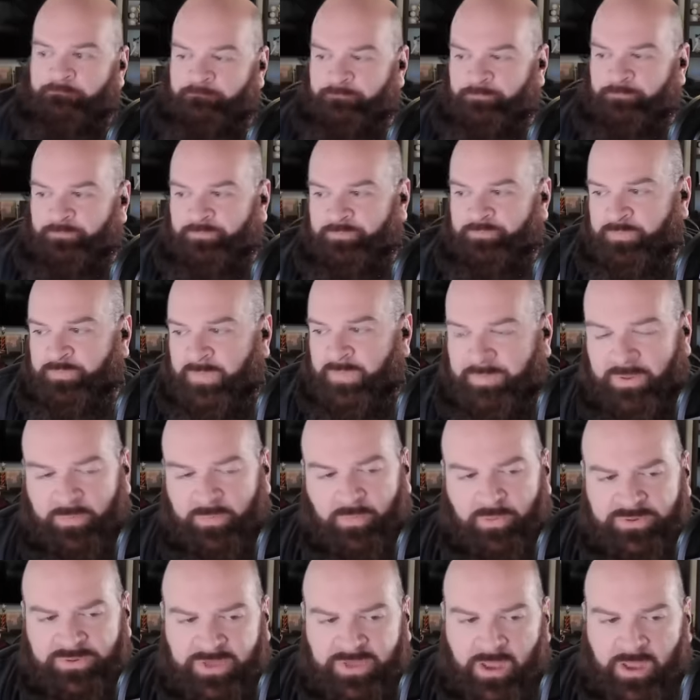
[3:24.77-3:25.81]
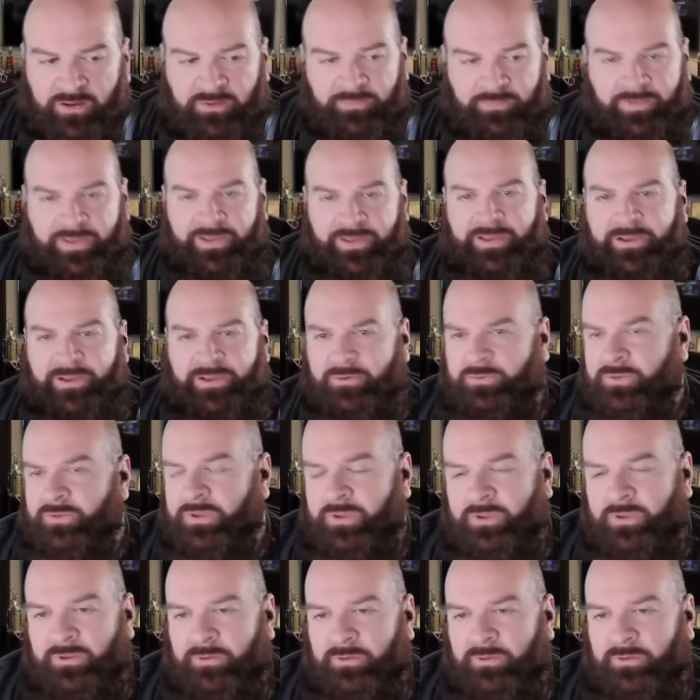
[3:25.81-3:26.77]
People were talking about how